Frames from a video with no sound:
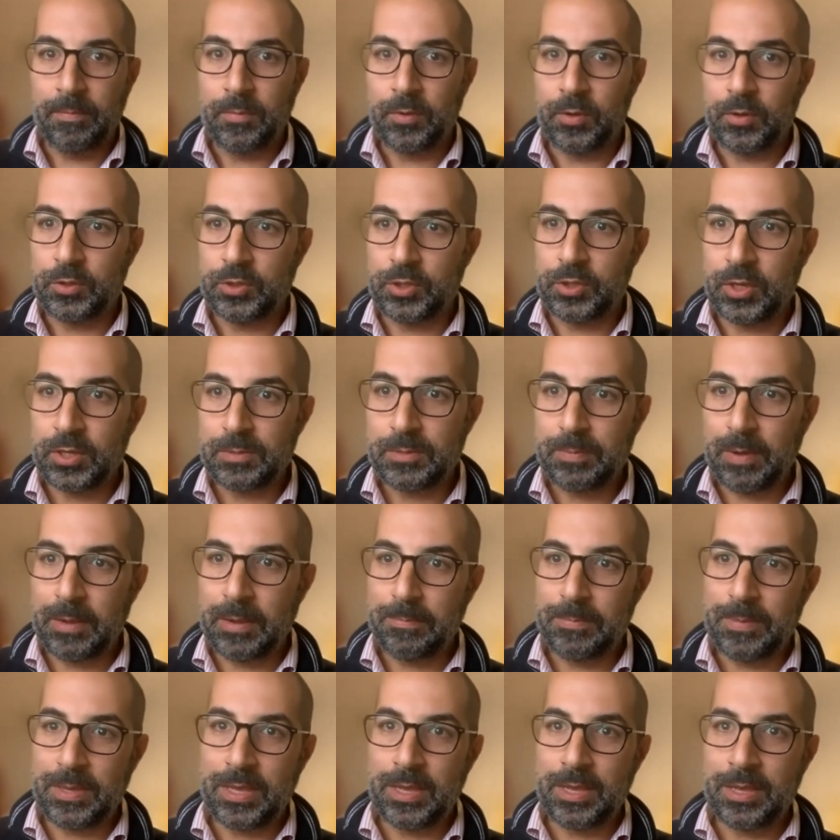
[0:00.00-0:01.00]
Just by
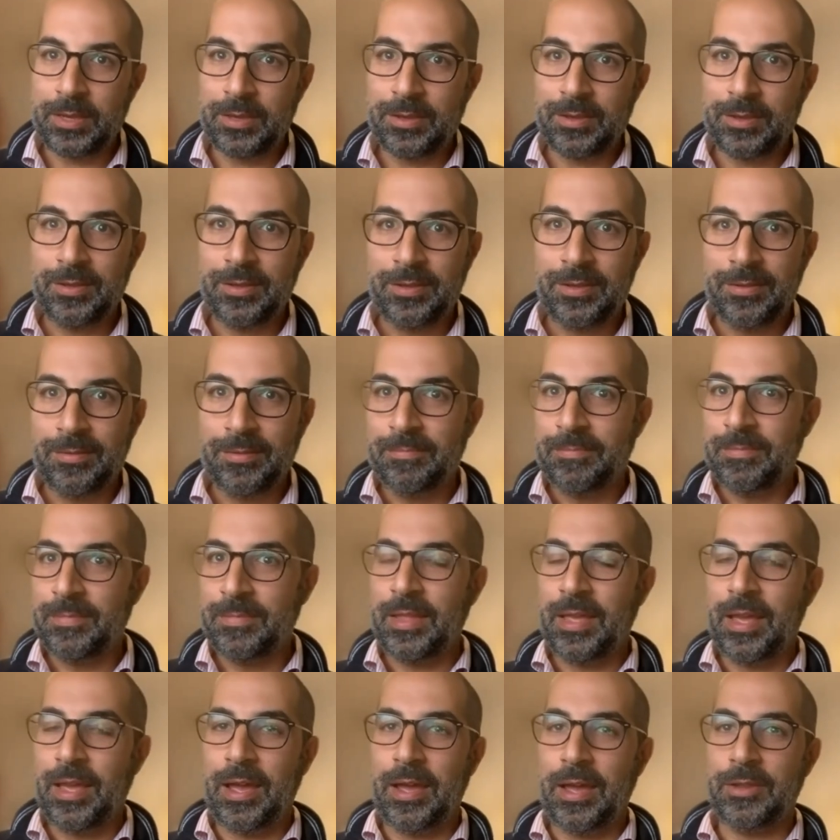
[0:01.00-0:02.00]
being,
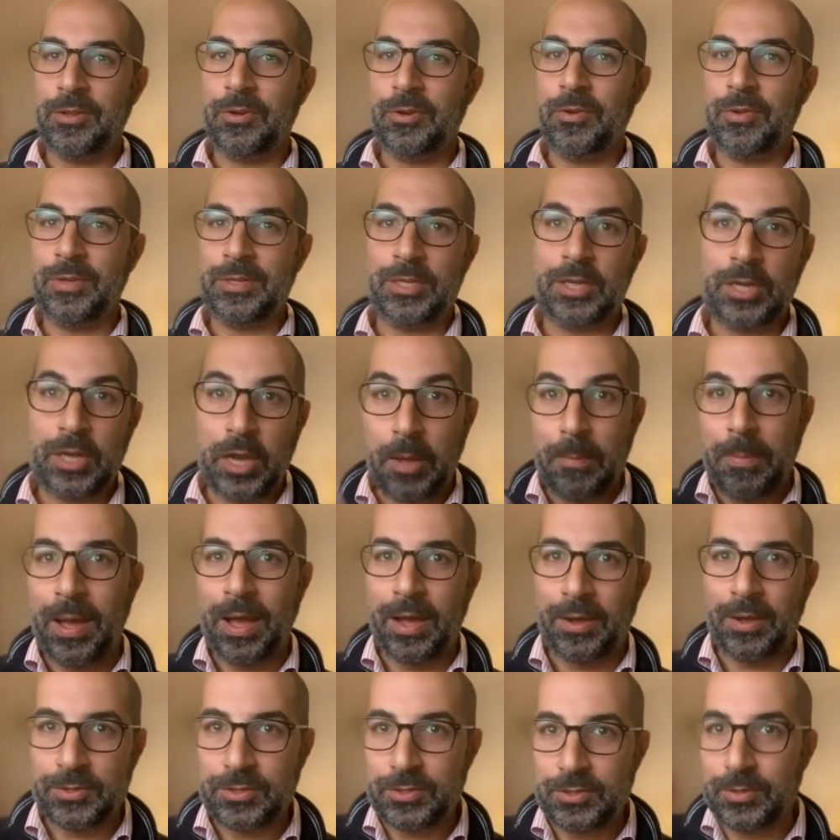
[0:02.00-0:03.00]
I don't know, in
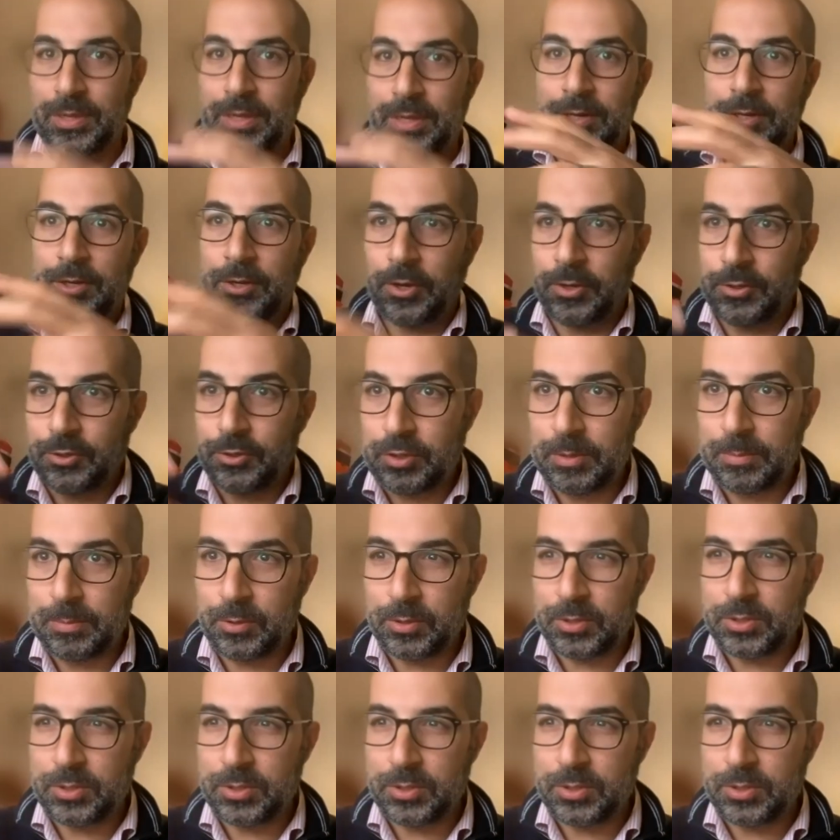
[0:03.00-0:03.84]
Clubhouse, you can contribute.